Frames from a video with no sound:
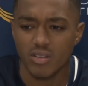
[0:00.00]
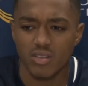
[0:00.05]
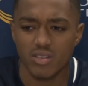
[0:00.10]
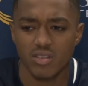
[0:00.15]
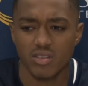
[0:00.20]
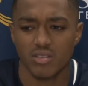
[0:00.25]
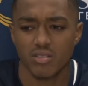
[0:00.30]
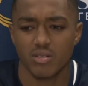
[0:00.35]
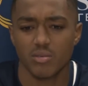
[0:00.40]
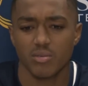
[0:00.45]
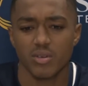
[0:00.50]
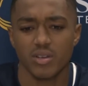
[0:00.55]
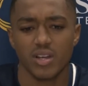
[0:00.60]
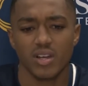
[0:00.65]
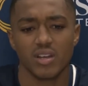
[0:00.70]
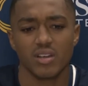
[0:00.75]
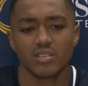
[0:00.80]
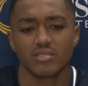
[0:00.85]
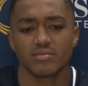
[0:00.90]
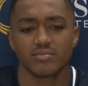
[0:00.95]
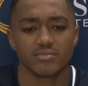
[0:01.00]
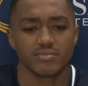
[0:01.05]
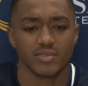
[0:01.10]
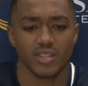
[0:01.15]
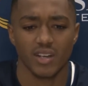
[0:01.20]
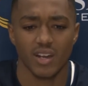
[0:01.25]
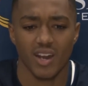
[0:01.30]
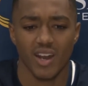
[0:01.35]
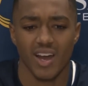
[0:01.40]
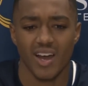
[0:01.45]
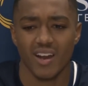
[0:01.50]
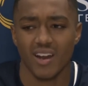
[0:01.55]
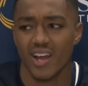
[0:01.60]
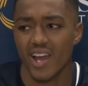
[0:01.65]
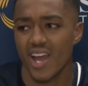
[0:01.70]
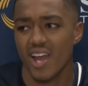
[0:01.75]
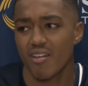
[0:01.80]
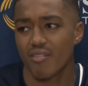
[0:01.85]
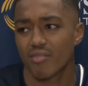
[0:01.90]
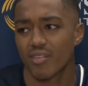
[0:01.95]
Oh, yeah, we got a lot of
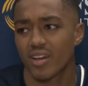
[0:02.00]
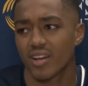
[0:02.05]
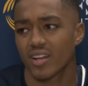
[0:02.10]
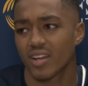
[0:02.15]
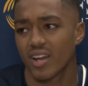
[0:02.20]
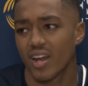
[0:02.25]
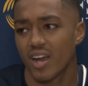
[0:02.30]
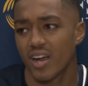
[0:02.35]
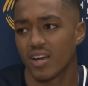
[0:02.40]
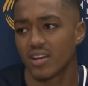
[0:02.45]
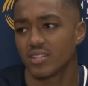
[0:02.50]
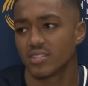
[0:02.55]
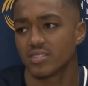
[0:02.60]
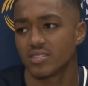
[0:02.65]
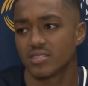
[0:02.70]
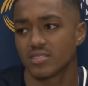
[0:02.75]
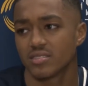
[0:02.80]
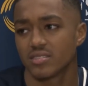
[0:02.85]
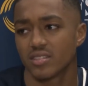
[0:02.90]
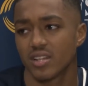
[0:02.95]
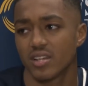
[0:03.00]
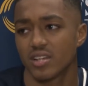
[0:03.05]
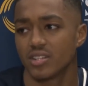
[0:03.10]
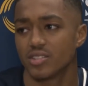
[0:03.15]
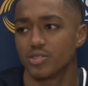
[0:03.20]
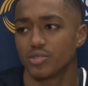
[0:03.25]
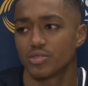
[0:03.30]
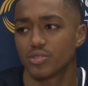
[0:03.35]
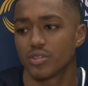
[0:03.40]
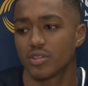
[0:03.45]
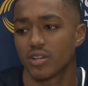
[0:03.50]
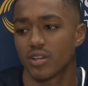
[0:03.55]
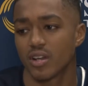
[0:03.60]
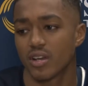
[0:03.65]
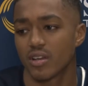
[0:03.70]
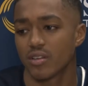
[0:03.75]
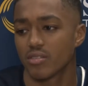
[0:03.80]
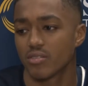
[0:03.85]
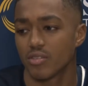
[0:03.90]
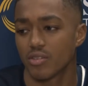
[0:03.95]
athletic guys, as you saw
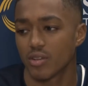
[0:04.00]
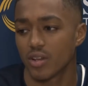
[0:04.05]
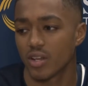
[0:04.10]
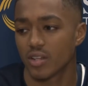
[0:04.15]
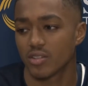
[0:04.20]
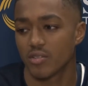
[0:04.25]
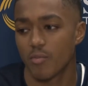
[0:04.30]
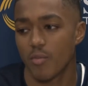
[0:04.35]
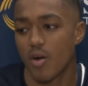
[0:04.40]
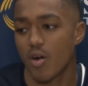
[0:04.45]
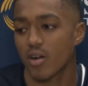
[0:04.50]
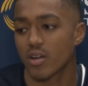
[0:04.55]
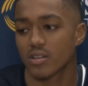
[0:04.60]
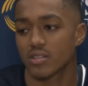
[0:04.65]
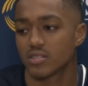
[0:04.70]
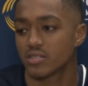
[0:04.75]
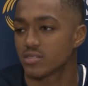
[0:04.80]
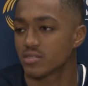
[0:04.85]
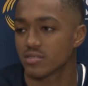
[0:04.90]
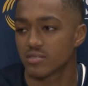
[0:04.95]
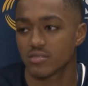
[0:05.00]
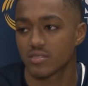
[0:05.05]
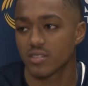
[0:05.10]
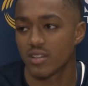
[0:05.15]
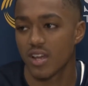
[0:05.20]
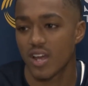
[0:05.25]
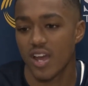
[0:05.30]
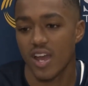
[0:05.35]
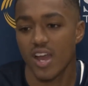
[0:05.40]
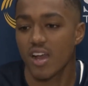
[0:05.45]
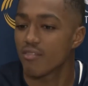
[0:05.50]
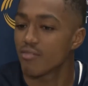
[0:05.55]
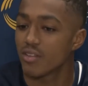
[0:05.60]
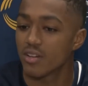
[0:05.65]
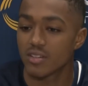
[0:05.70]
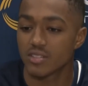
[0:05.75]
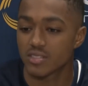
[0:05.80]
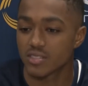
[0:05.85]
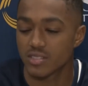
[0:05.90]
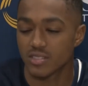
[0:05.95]
tonight. You know, like Damarcus'
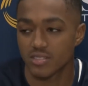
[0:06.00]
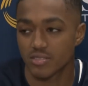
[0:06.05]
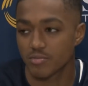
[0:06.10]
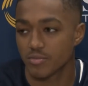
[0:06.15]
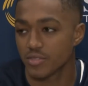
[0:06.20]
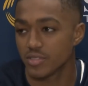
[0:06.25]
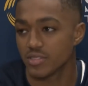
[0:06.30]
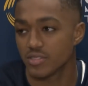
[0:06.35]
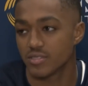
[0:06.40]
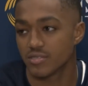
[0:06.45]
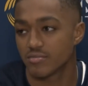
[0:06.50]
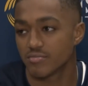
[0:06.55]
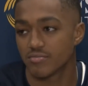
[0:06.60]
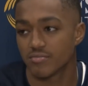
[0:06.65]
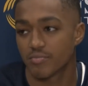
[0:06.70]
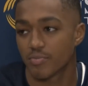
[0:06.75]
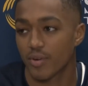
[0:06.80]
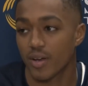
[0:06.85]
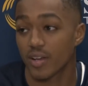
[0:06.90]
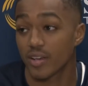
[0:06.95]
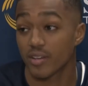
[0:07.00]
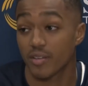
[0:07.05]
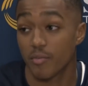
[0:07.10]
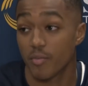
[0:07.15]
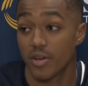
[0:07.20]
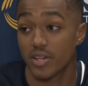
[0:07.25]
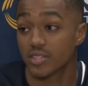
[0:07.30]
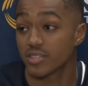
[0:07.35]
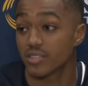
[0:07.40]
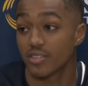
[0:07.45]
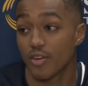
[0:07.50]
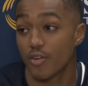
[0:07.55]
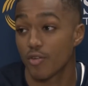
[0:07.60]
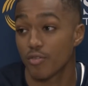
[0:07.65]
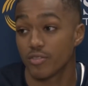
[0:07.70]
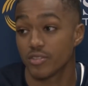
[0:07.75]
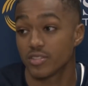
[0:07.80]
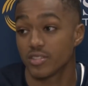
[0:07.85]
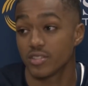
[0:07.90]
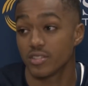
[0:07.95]
athleticism is probably the best in the
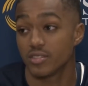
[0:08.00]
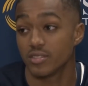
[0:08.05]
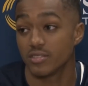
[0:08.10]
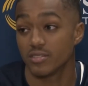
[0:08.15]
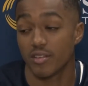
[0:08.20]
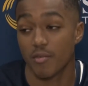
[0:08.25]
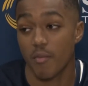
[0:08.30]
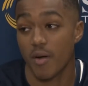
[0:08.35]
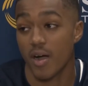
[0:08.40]
OVC, in